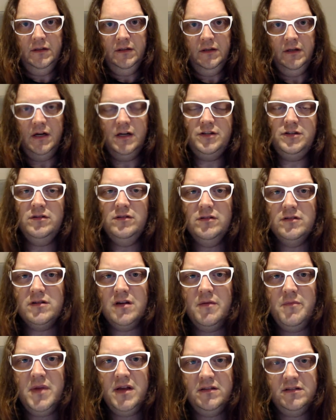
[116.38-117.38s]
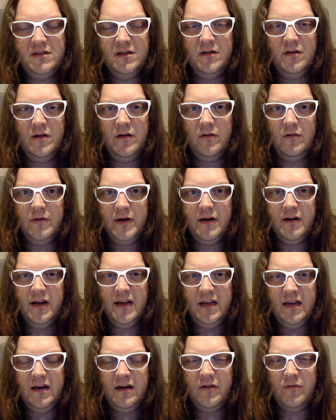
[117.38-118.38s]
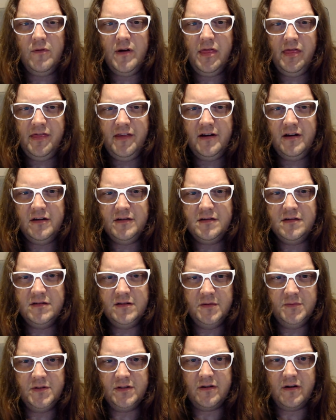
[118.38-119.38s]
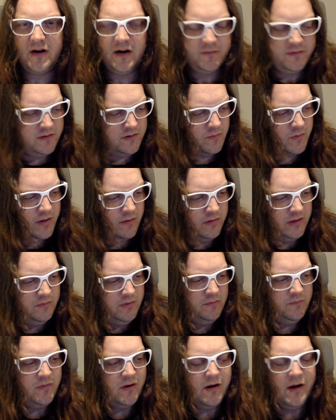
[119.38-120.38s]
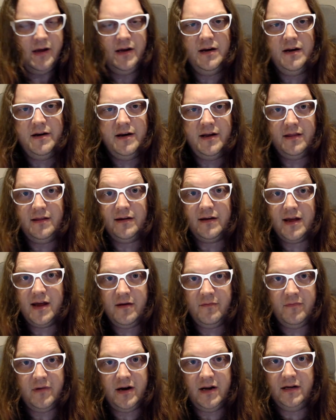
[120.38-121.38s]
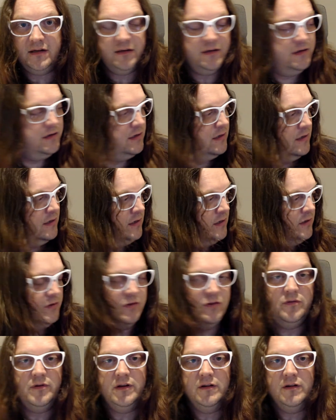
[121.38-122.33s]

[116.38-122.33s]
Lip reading: I should also mention, when I hit 1,000 subscribers, I'll probably be buying another camera and doing